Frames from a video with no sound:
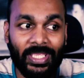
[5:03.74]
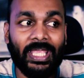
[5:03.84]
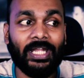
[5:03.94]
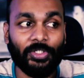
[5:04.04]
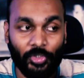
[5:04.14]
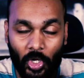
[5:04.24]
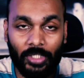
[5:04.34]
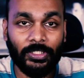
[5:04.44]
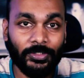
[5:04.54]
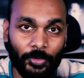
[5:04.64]
way and
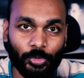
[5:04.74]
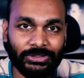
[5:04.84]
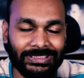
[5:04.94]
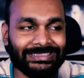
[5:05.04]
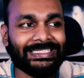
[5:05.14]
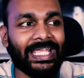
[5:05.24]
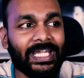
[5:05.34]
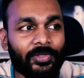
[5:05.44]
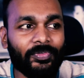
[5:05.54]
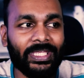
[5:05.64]
draw conclusions
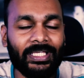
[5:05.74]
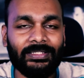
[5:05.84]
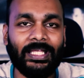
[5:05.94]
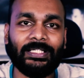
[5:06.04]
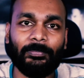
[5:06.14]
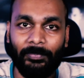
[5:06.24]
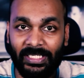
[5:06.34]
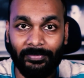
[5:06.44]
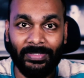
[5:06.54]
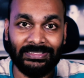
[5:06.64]
in a way that
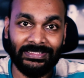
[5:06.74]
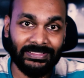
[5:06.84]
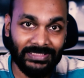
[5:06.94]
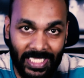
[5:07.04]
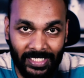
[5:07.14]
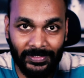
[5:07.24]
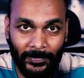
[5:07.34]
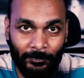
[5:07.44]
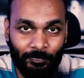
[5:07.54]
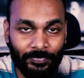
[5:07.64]
minimizes
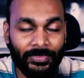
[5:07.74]
error.